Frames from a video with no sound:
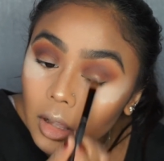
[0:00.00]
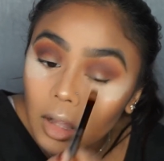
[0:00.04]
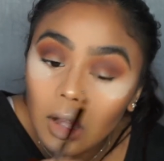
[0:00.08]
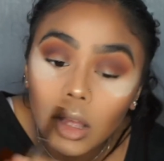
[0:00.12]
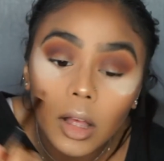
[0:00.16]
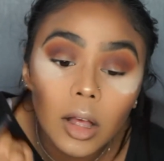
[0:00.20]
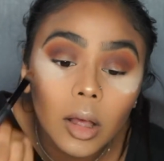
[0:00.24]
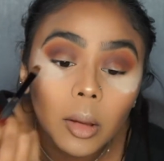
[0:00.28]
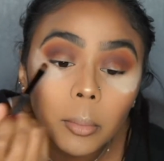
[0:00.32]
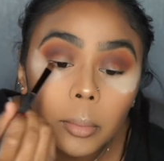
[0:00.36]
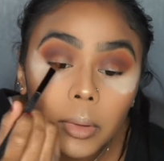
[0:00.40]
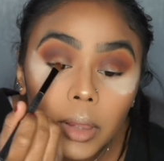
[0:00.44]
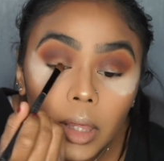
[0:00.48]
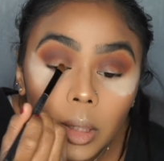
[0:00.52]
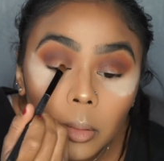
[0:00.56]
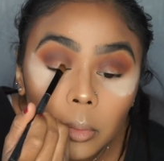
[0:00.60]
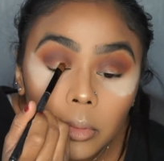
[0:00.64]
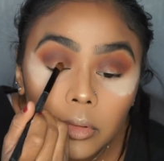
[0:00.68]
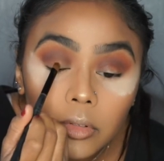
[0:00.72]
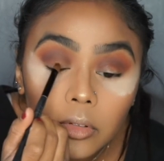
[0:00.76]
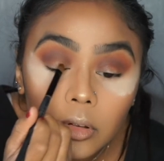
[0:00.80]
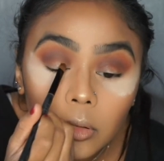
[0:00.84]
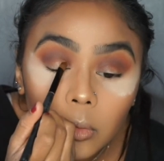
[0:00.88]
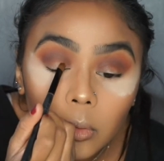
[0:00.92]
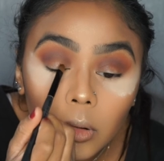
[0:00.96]
I'll be
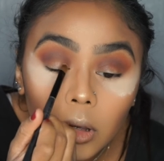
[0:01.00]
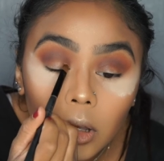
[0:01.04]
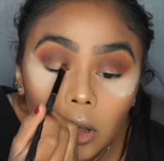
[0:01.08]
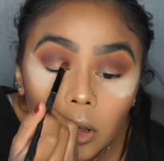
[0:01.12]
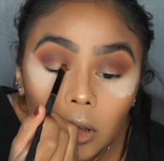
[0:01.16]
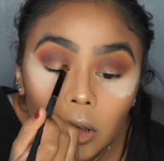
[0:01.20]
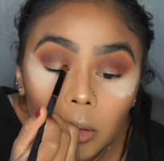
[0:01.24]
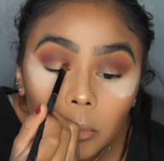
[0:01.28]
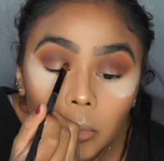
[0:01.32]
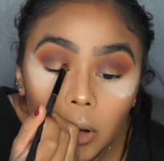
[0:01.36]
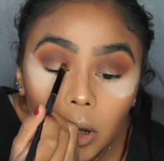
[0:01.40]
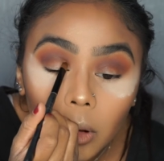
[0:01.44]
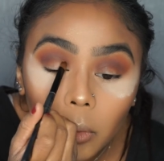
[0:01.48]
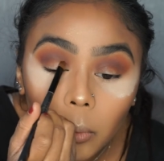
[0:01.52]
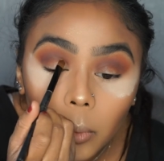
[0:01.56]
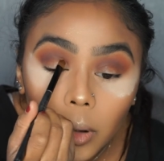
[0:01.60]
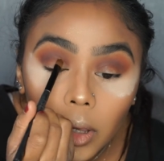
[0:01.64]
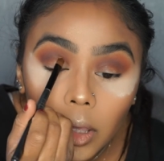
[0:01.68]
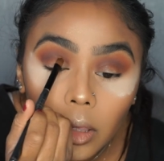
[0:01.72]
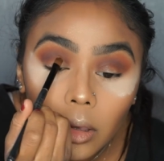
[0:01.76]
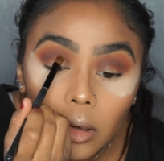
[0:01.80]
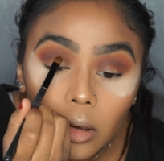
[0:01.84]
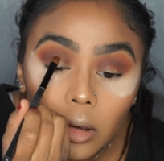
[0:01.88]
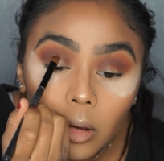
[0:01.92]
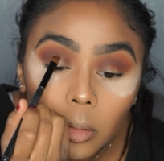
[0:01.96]
able to work my
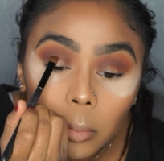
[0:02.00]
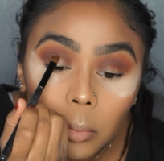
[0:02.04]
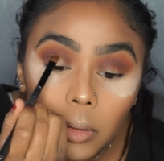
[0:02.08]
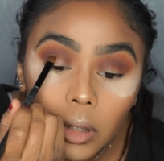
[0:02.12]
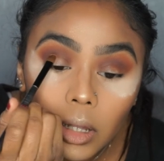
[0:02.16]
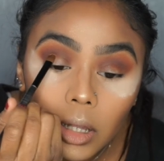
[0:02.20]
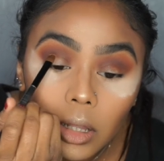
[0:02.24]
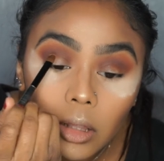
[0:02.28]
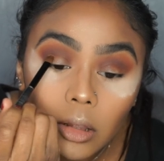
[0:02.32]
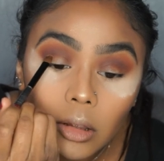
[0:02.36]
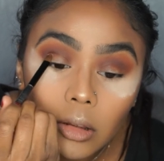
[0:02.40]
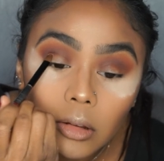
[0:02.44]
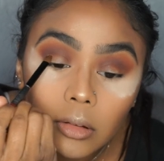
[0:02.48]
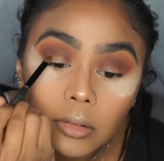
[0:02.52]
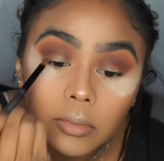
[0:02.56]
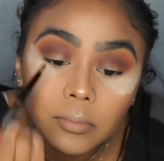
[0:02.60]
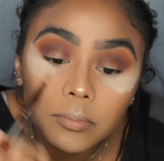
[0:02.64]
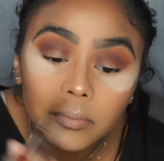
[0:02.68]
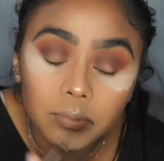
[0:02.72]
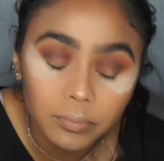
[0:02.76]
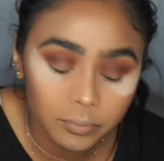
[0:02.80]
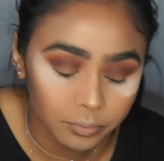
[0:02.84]
way up a little.